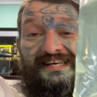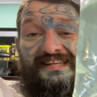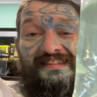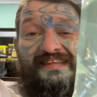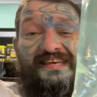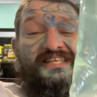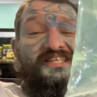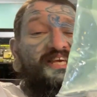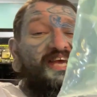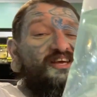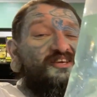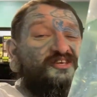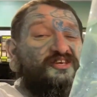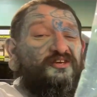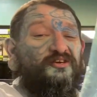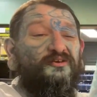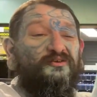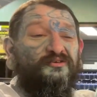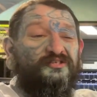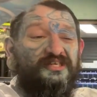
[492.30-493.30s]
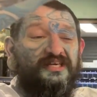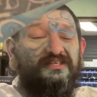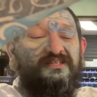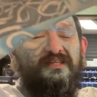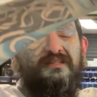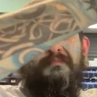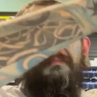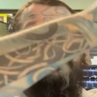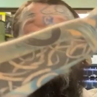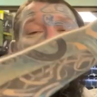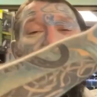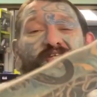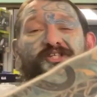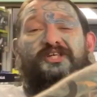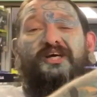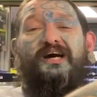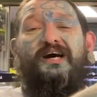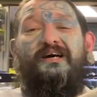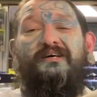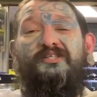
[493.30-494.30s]
These get huge. These are the black
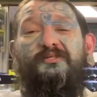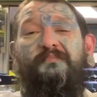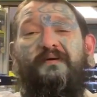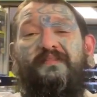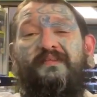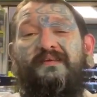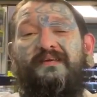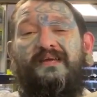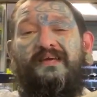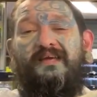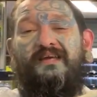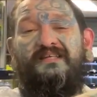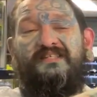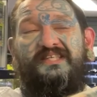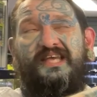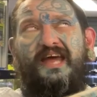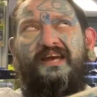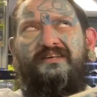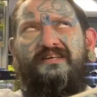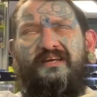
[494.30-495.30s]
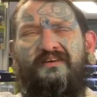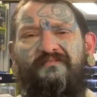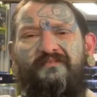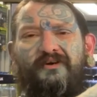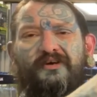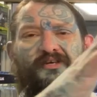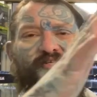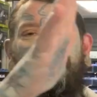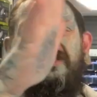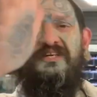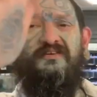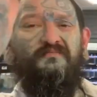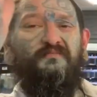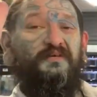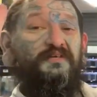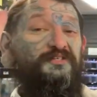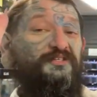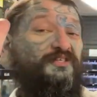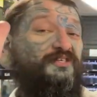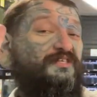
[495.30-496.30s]
sharks, but the exantic version,
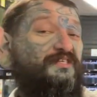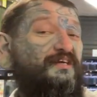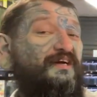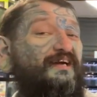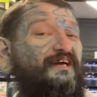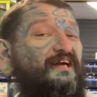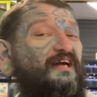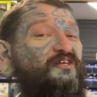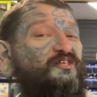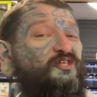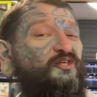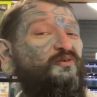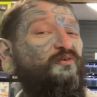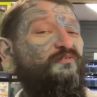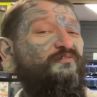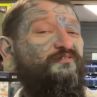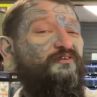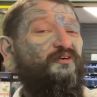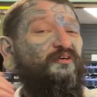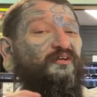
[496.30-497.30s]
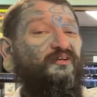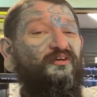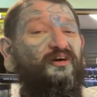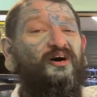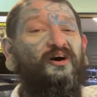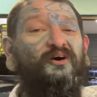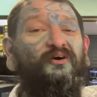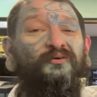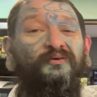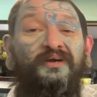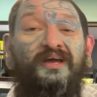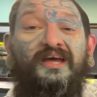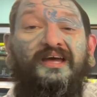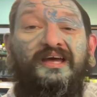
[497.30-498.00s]
which is like a two foot long,